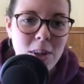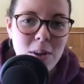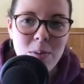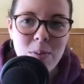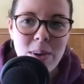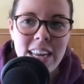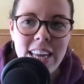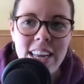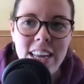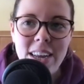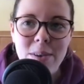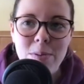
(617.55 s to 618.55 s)

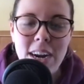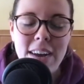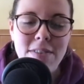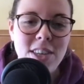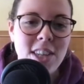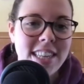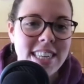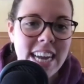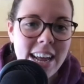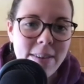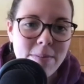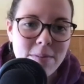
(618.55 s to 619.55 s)
we would have to start
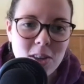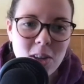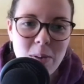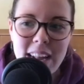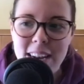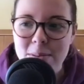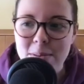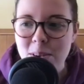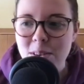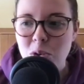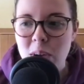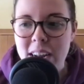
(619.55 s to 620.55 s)
again. So we ended up
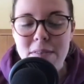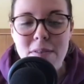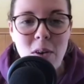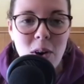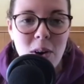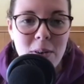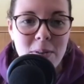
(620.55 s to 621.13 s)
doing 24.